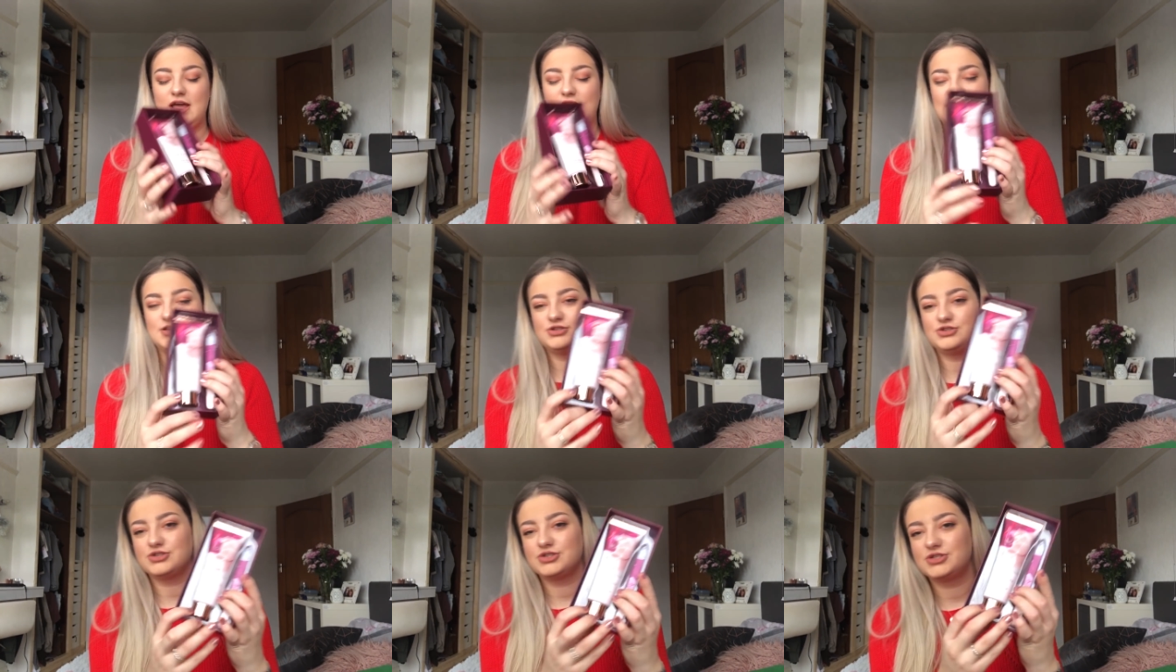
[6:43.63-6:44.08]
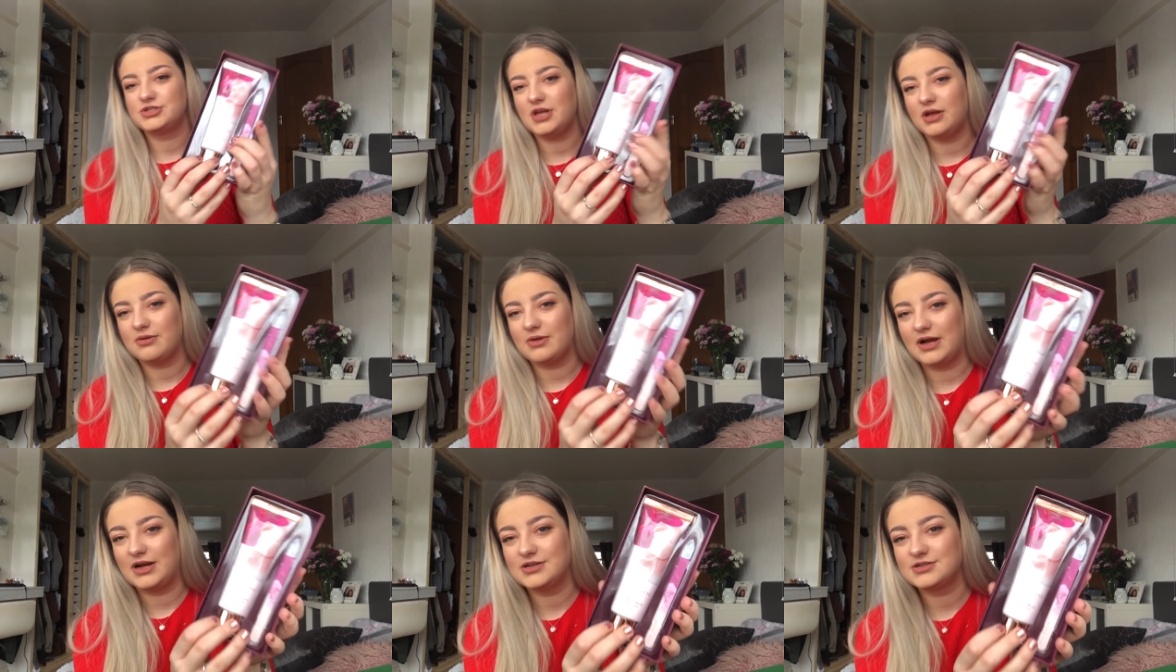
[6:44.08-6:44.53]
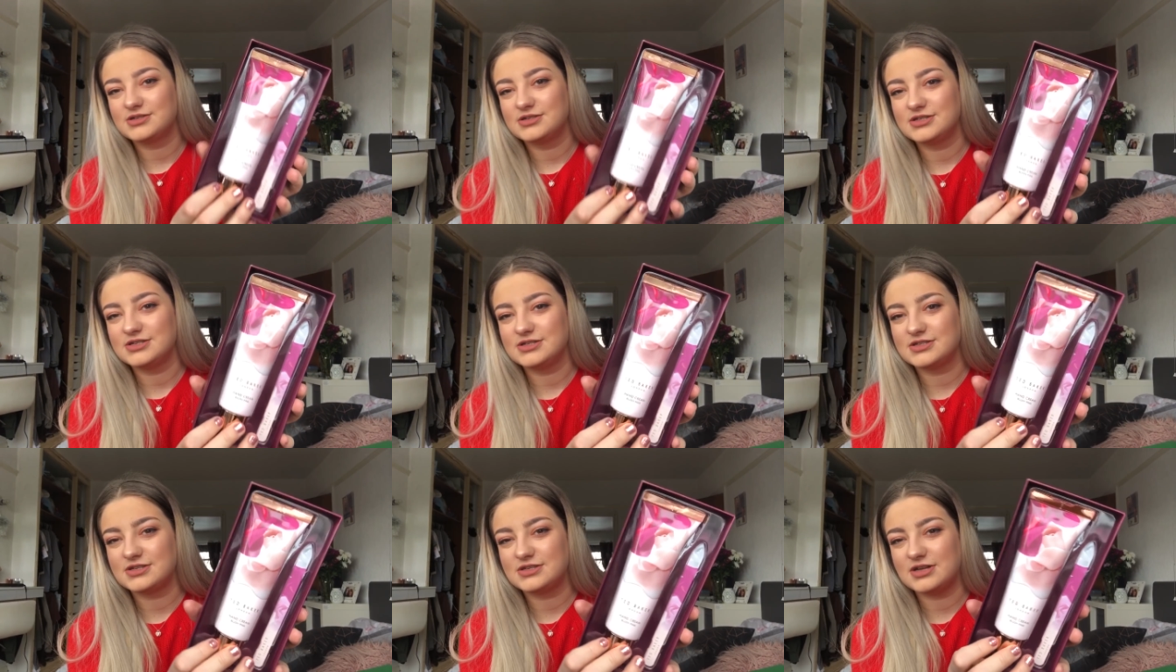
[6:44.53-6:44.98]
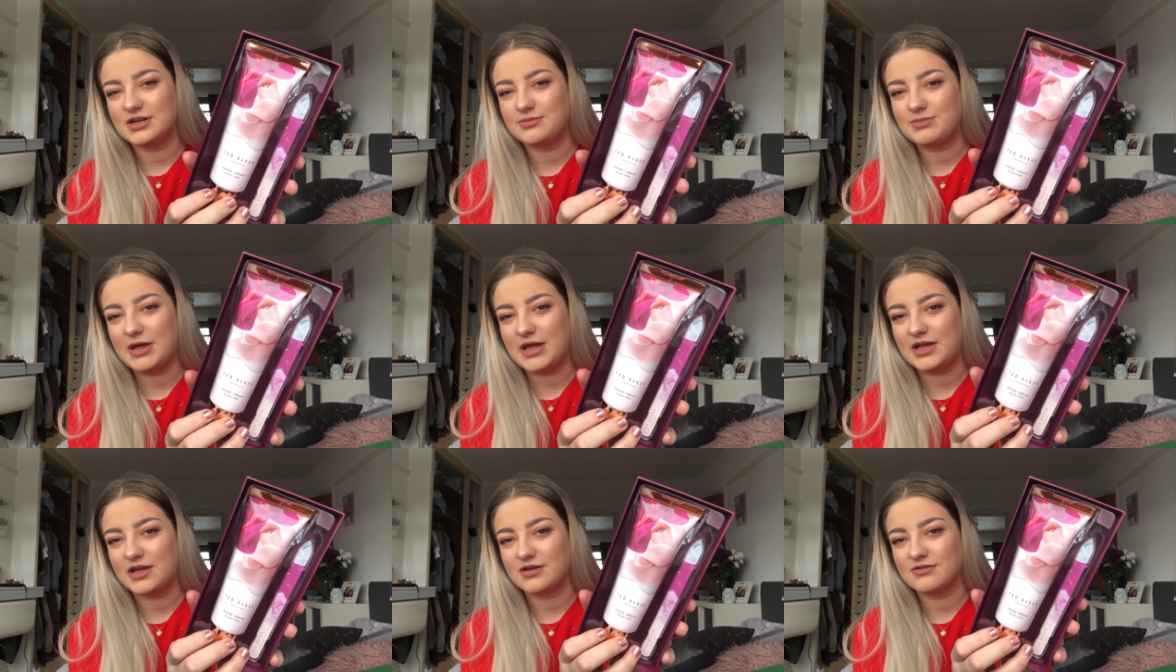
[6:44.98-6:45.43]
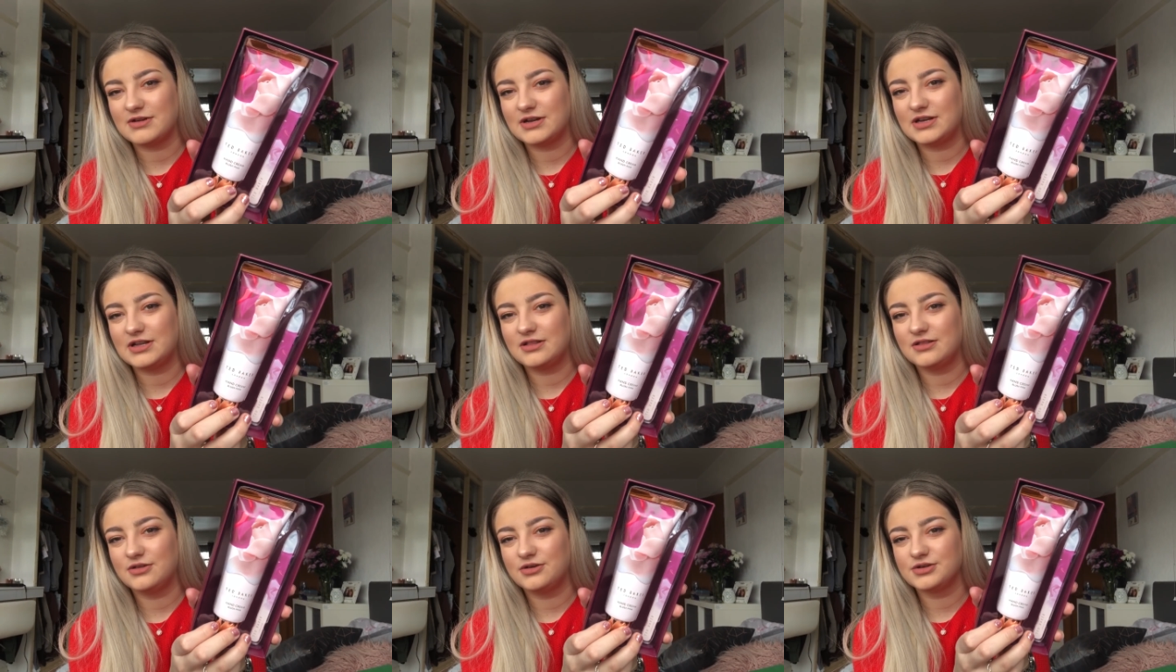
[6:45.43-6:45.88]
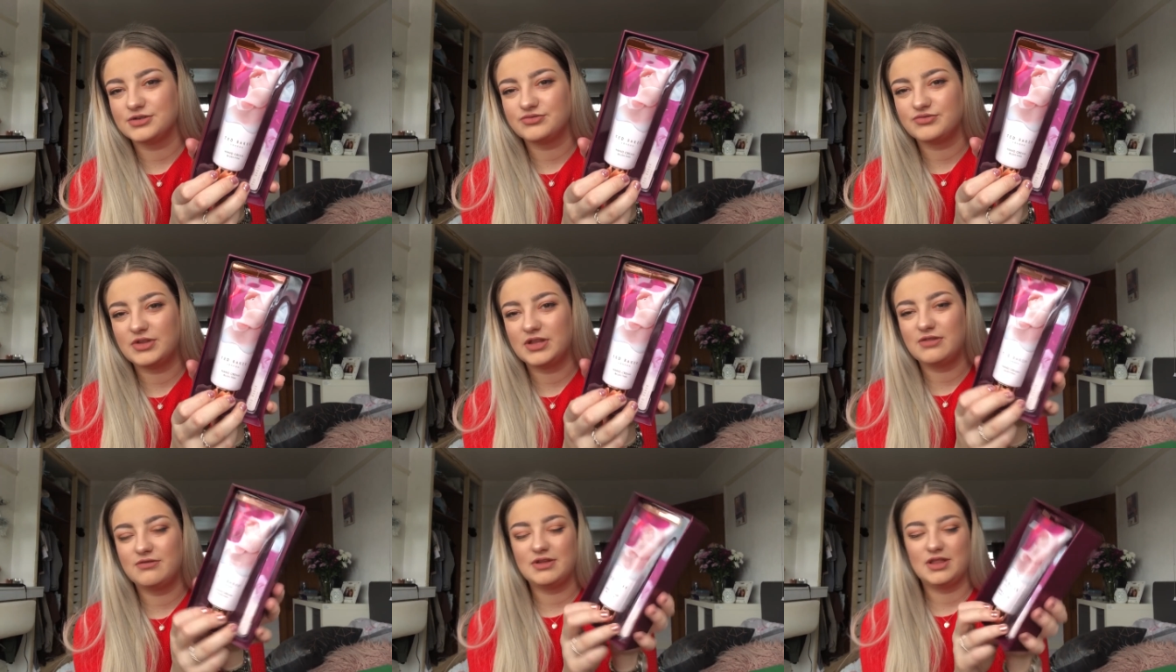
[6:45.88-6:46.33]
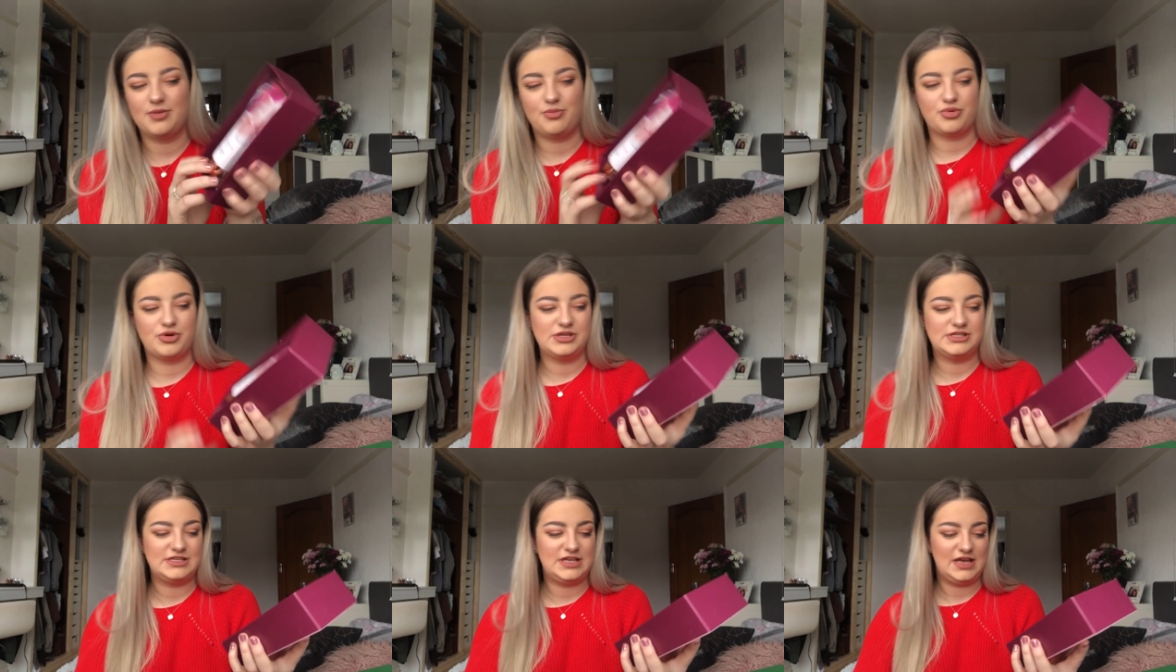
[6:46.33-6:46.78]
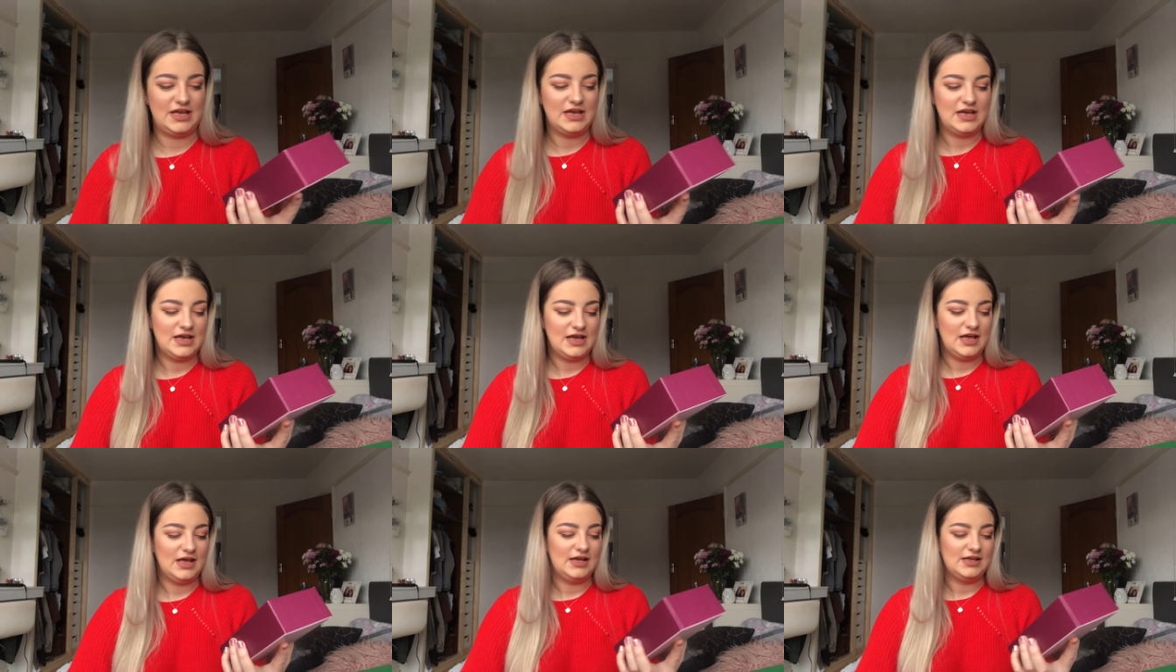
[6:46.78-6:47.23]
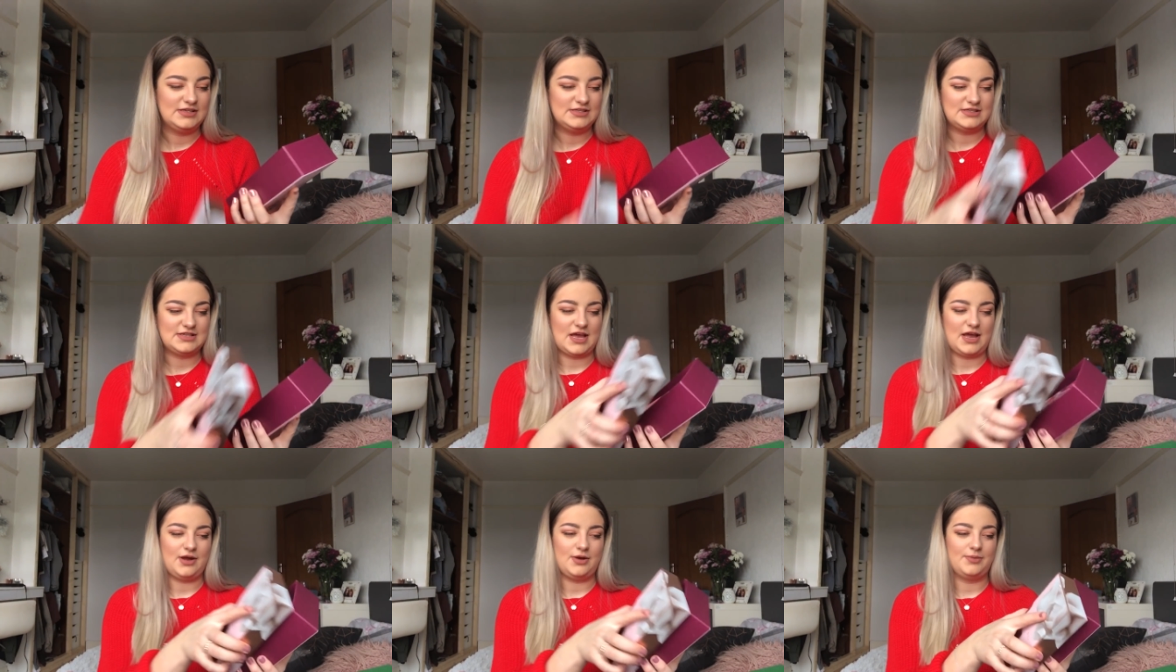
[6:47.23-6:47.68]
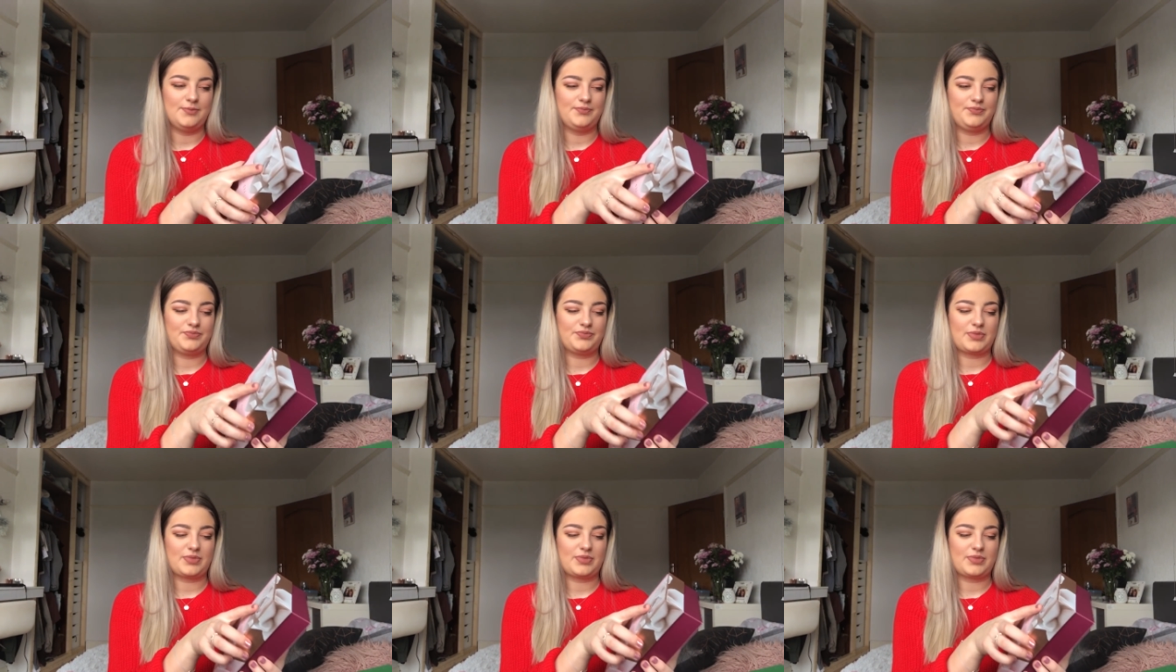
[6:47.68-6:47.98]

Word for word: is just so nice because it's Ted Baker and it looks really, really pretty. So